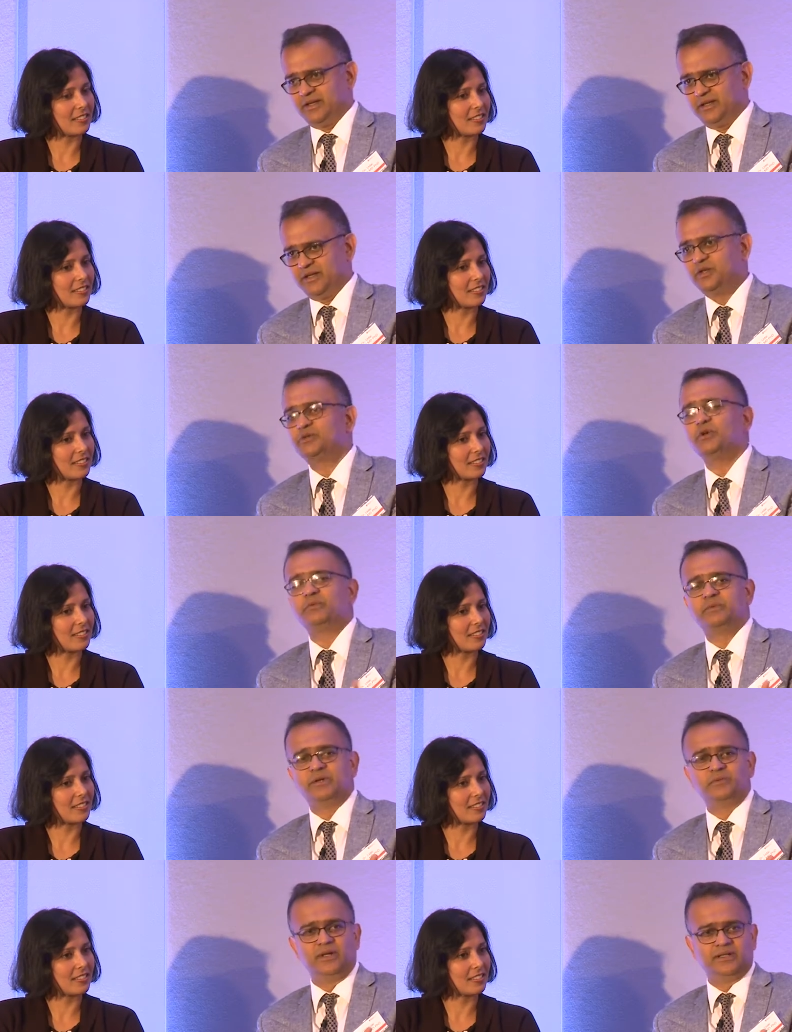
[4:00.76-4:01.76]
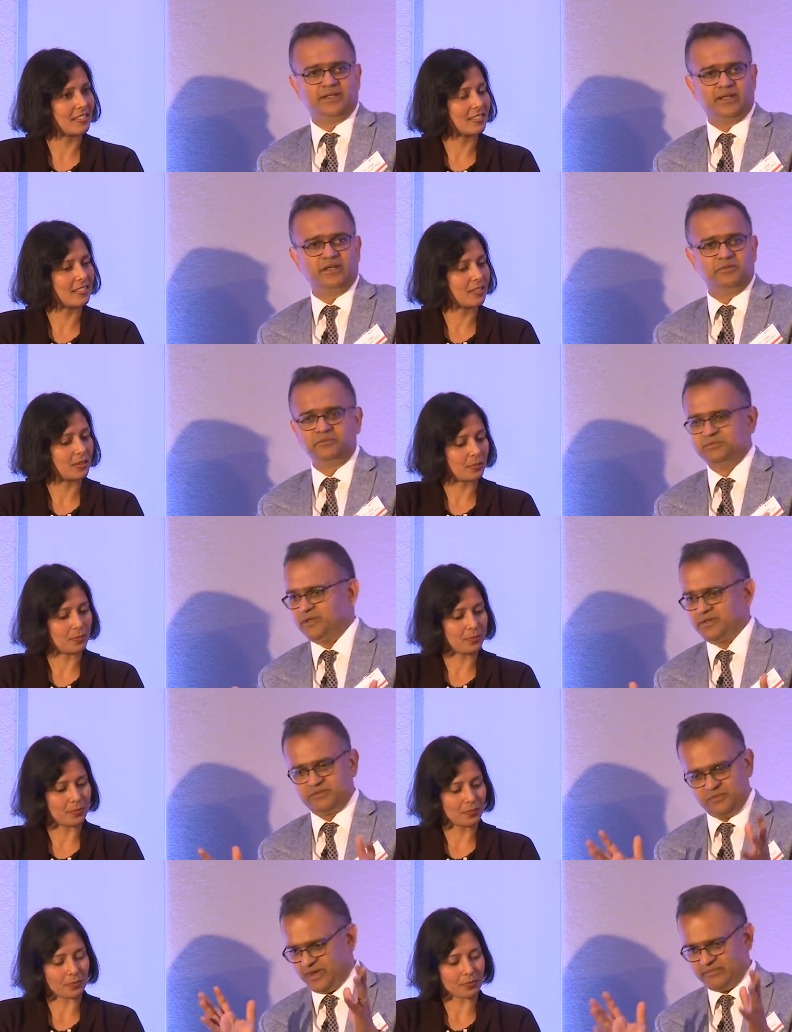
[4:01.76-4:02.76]
Speaker 1: in a utopian world, you know, you've
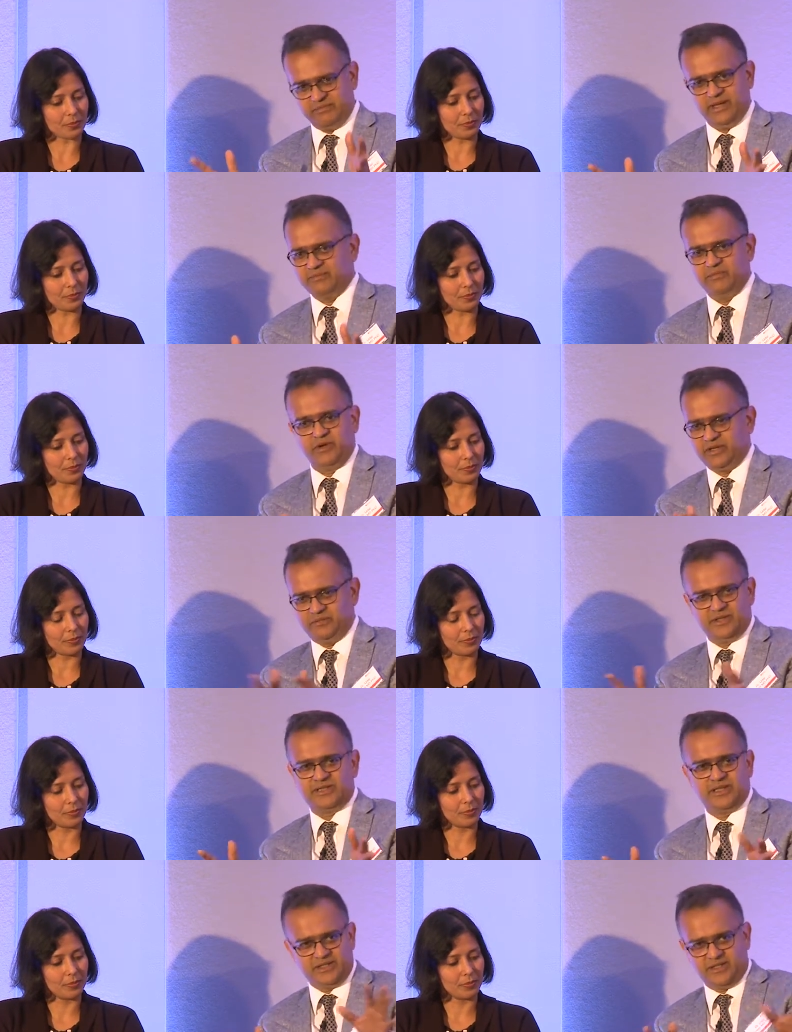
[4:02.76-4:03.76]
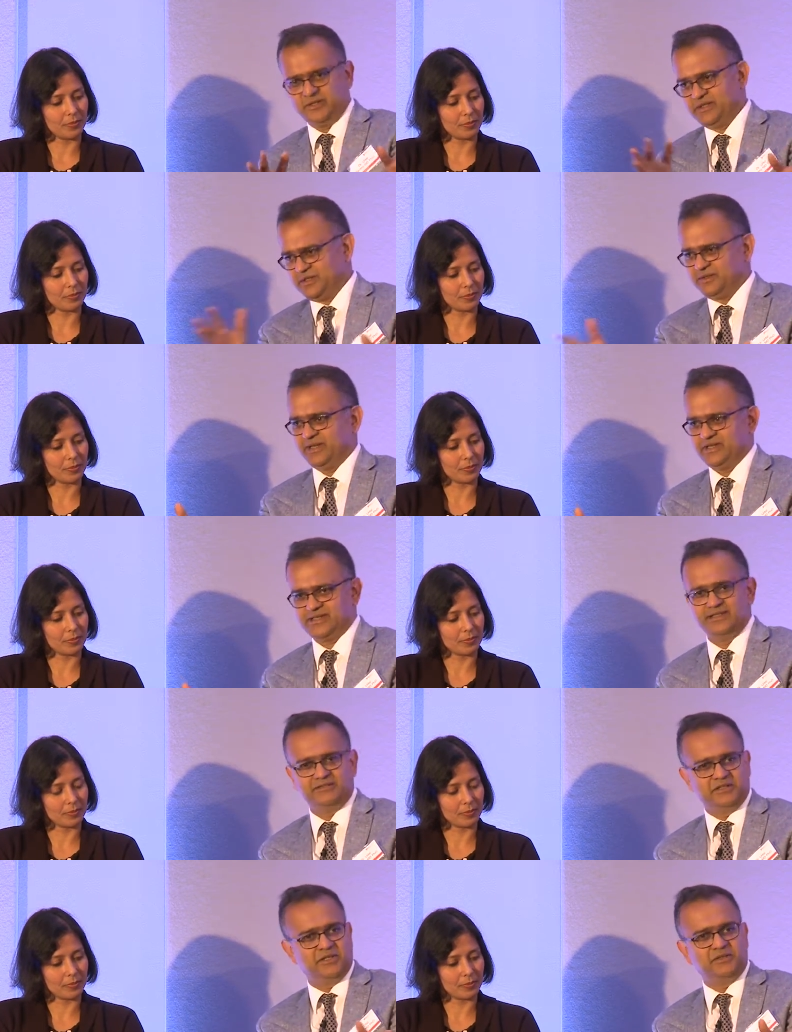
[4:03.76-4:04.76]
got one big body which says you do
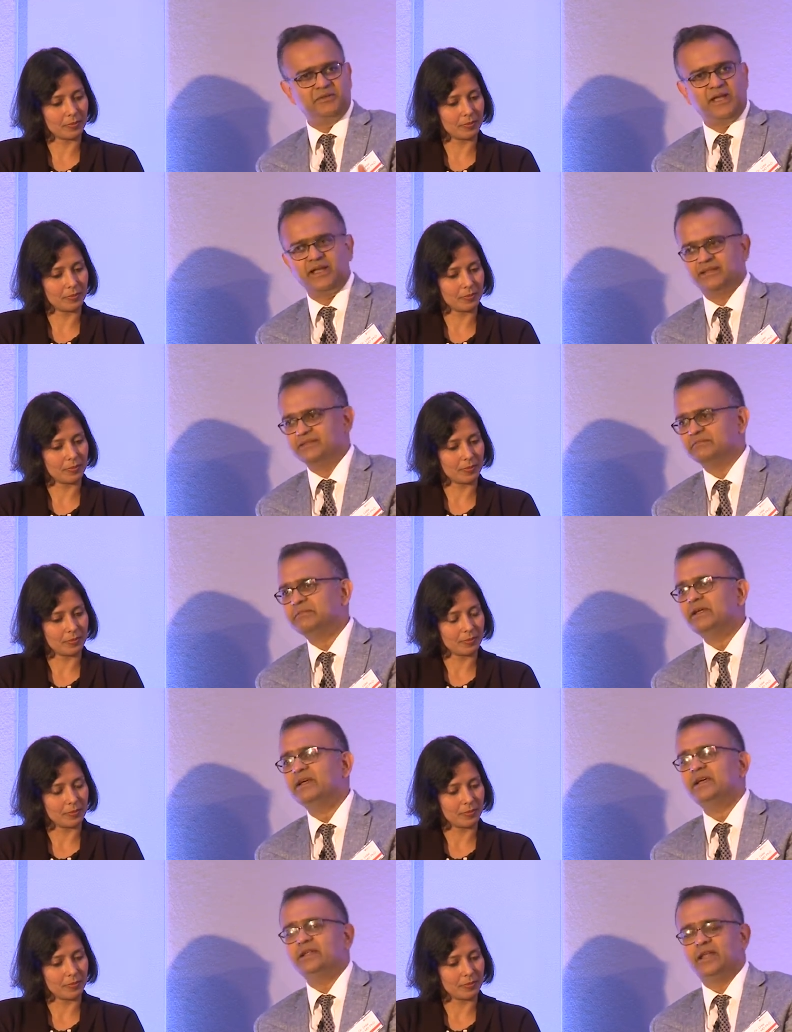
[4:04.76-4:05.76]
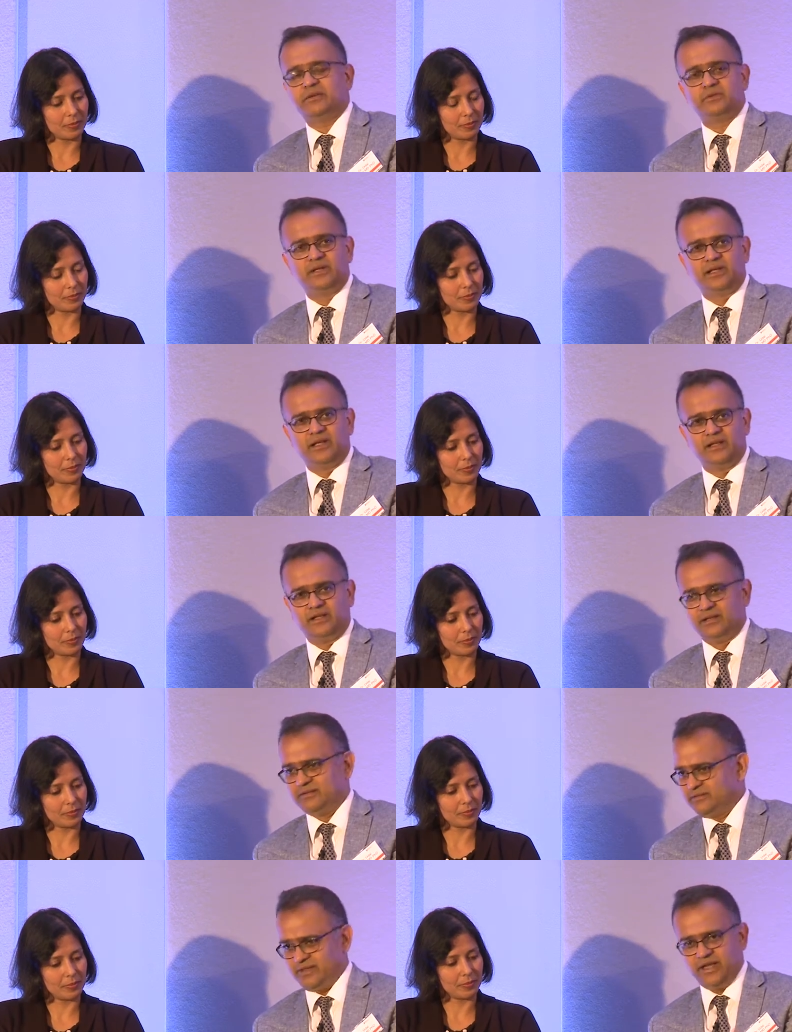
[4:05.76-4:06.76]
this and you do that, and that will
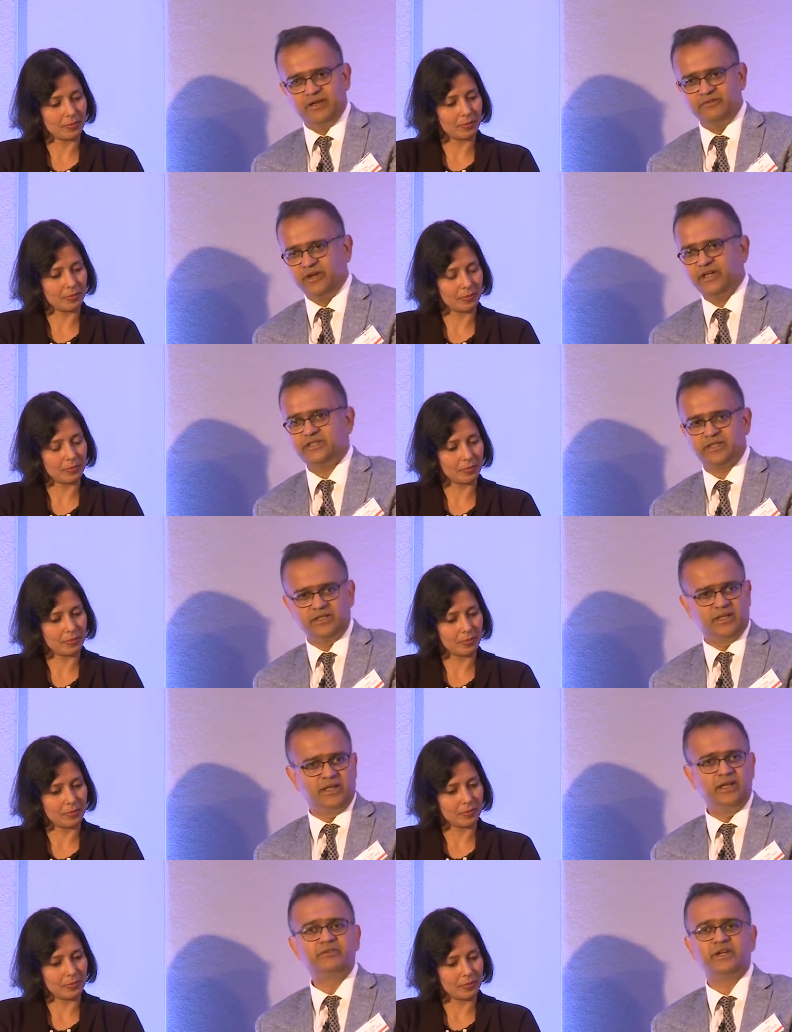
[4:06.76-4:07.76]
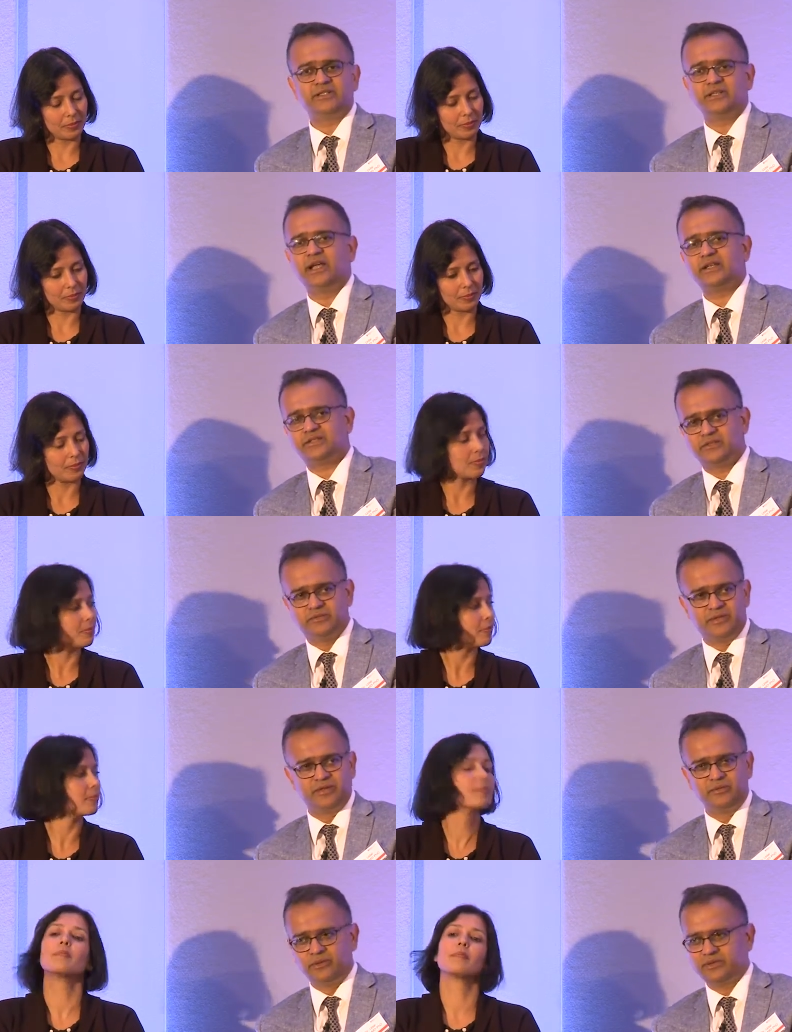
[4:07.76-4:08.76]
kill innovation, and innovation has to
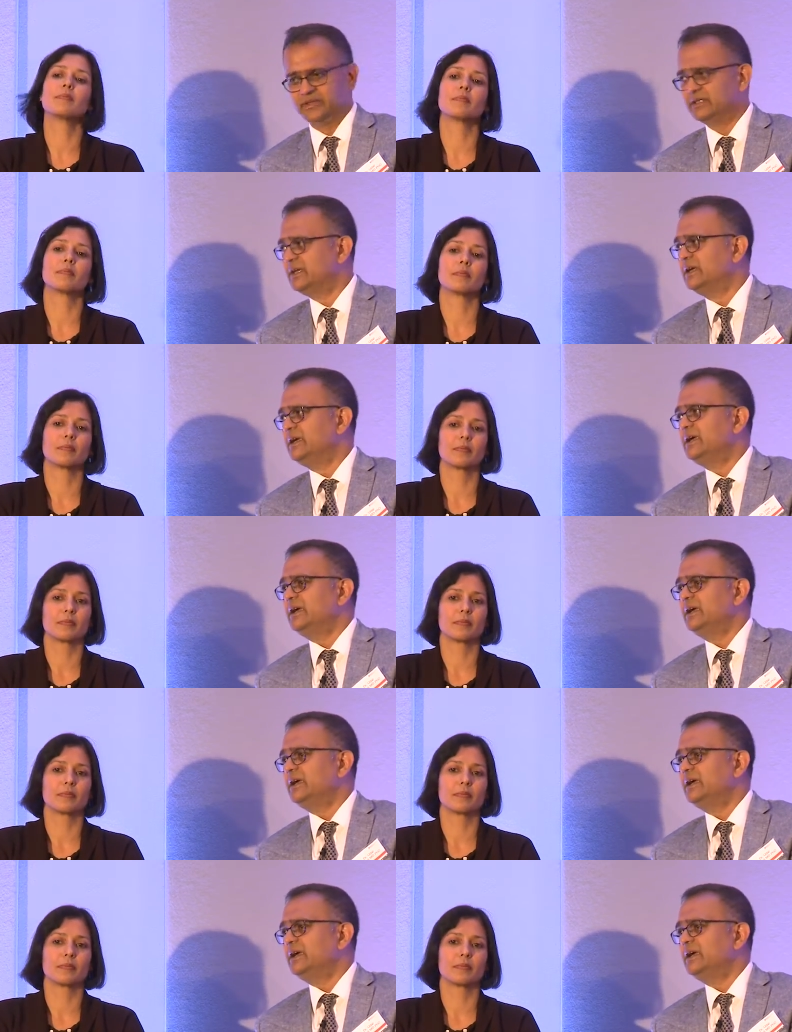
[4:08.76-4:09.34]
be rewarded.